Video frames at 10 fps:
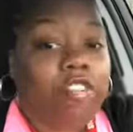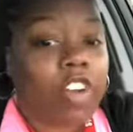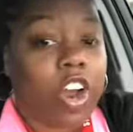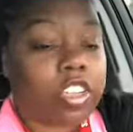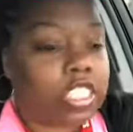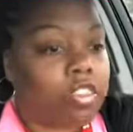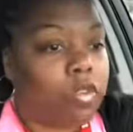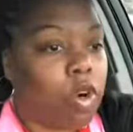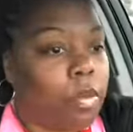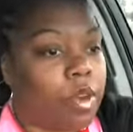First and
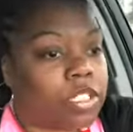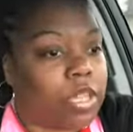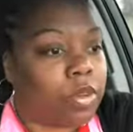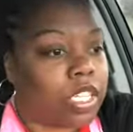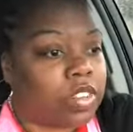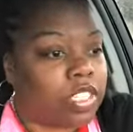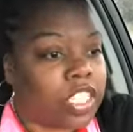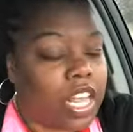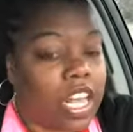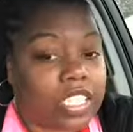foremost, I want to give a
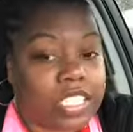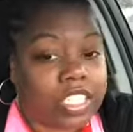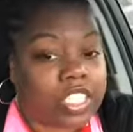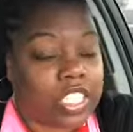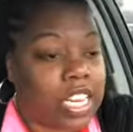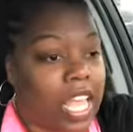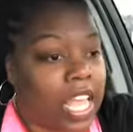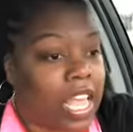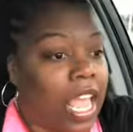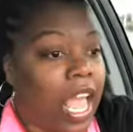shout out to
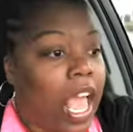Shanae